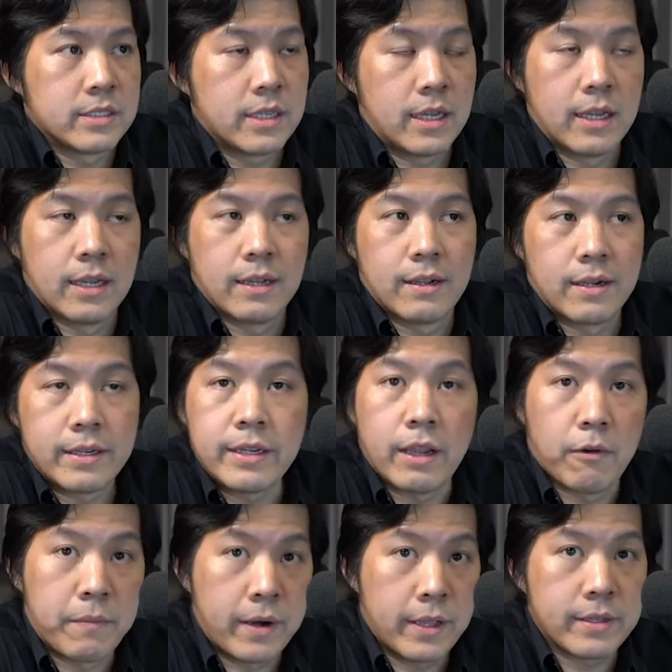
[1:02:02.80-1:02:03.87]
a linear
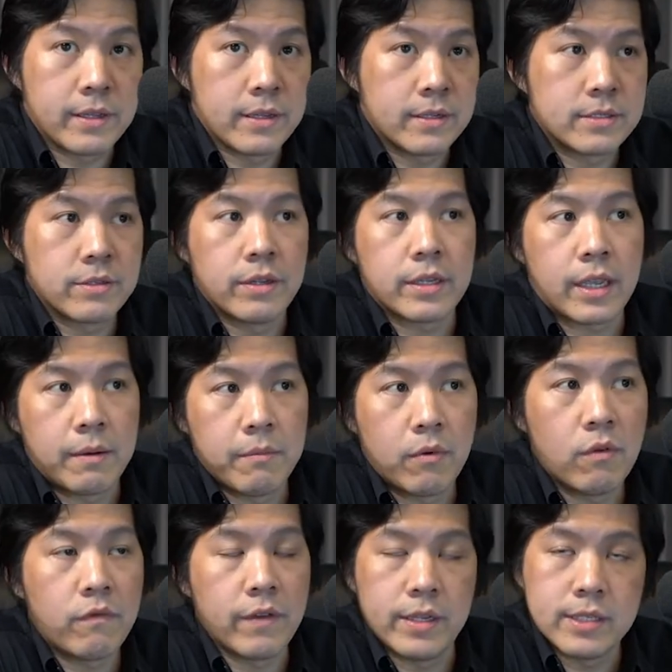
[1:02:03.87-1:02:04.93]
operator, so it can
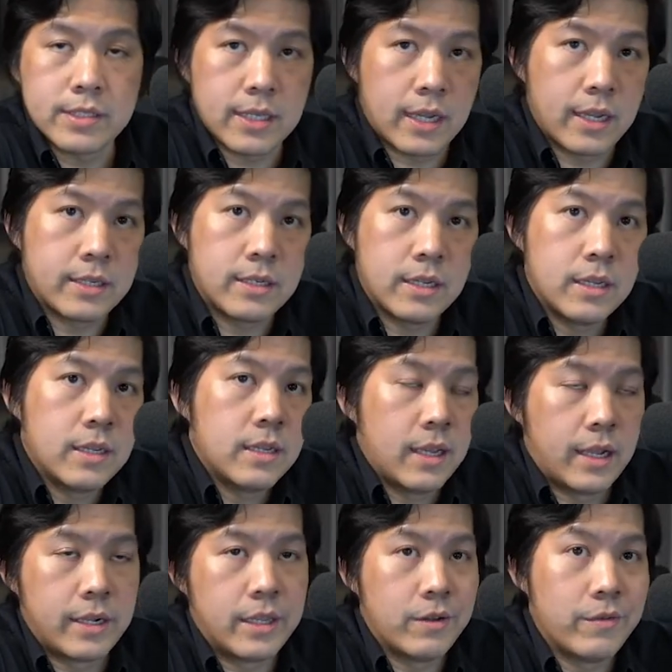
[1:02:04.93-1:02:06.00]
move inside
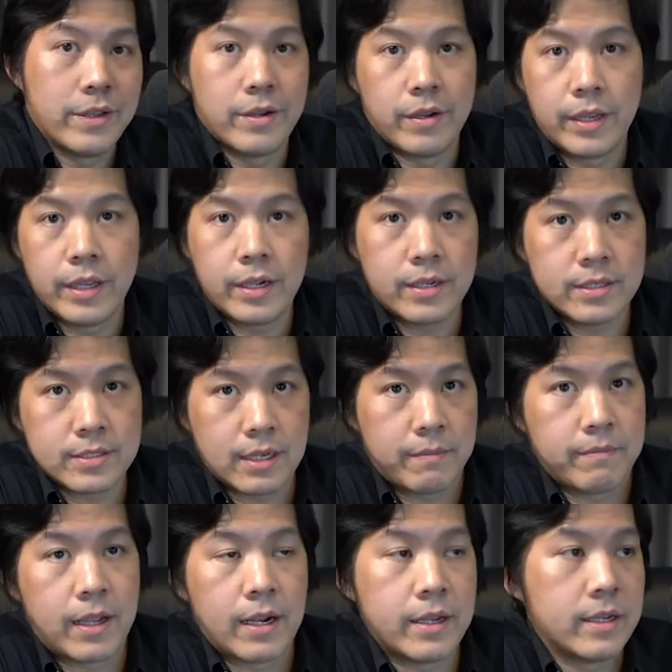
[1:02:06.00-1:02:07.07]
until it hits
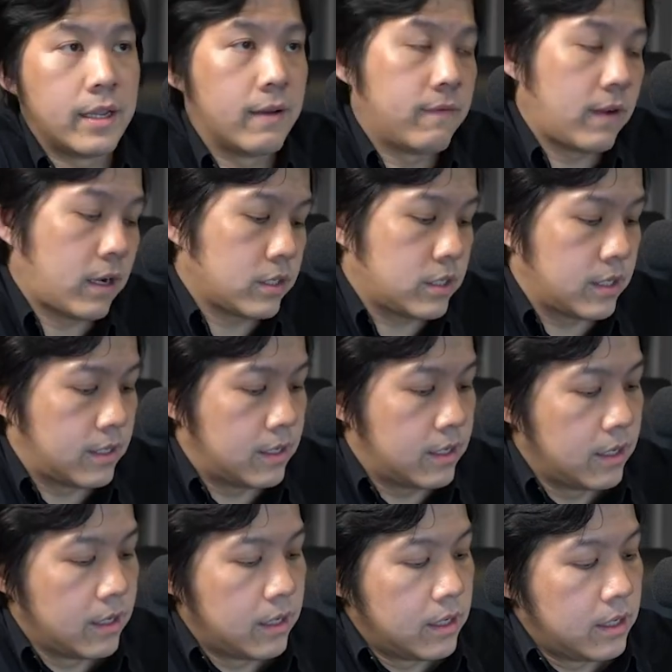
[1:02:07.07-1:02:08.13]
some nonlinear function
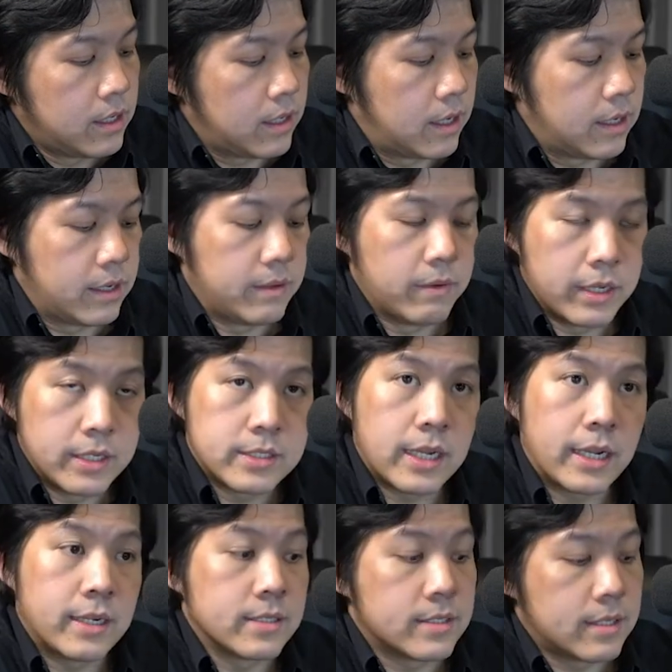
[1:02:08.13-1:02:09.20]

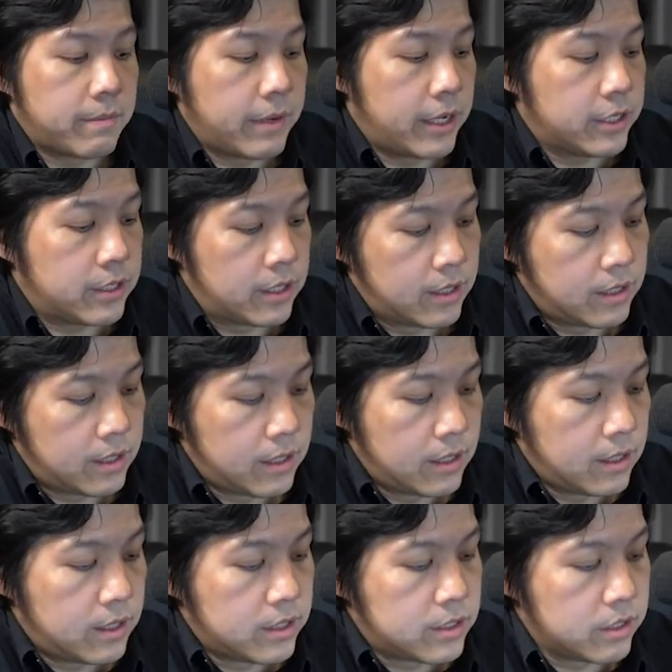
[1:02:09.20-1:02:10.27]
inside the summation.
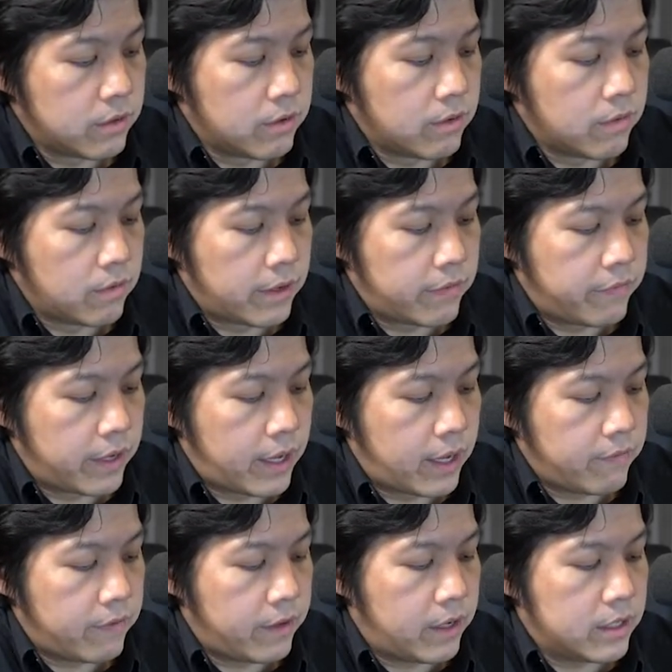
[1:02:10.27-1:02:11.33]
So what we
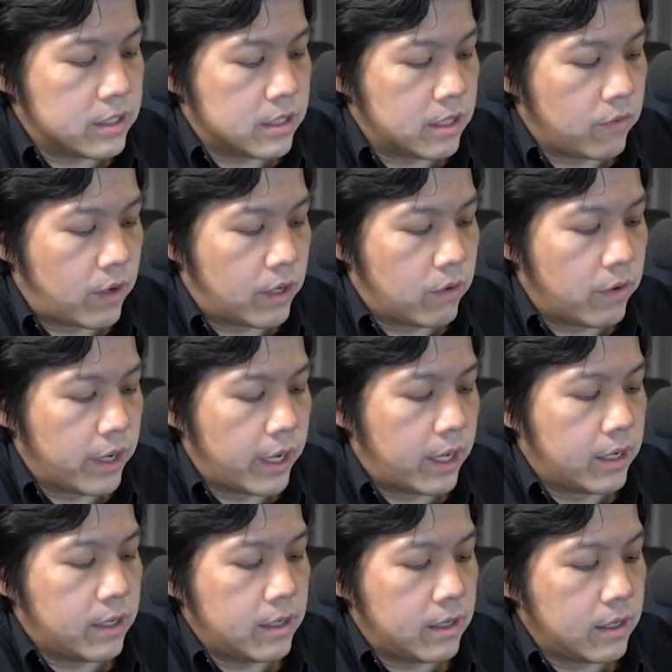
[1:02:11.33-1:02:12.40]
have here is 1 over
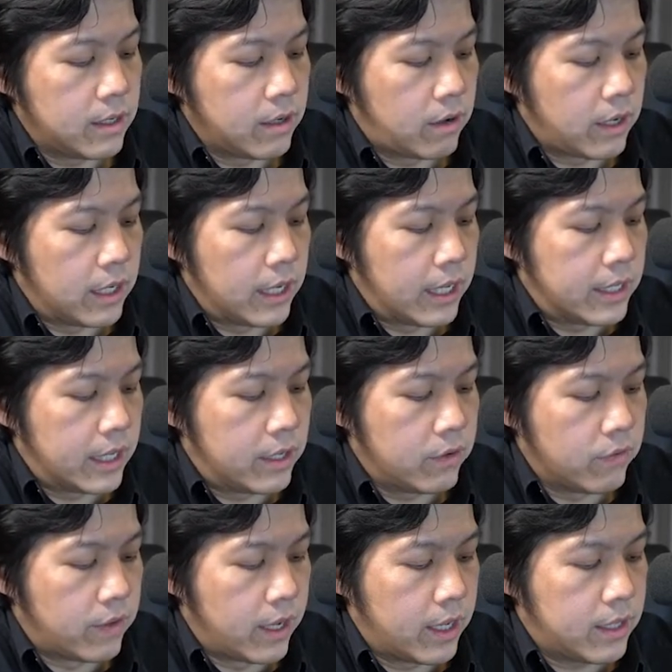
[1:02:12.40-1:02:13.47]
n, not related to
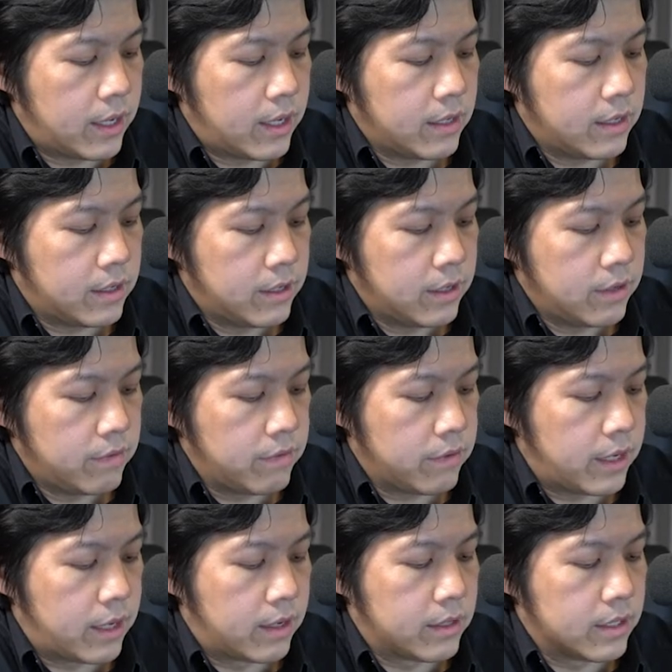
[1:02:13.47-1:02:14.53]
theta. You
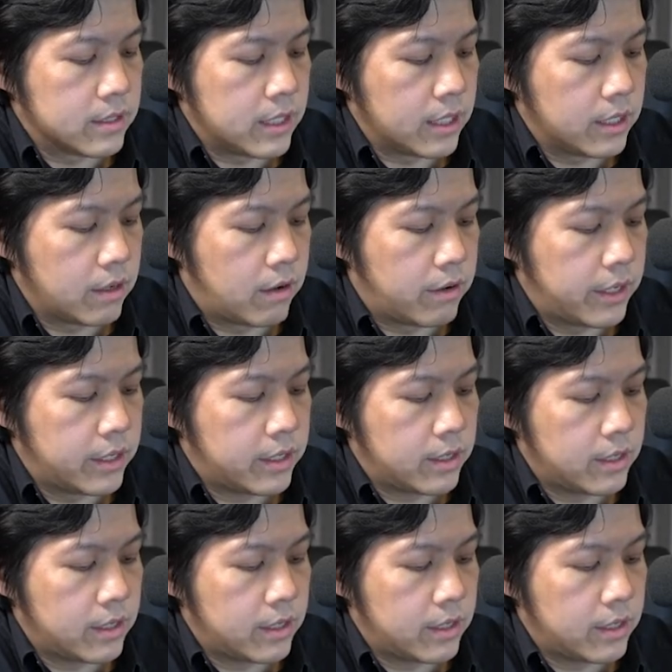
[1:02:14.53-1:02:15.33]
can just ignore it.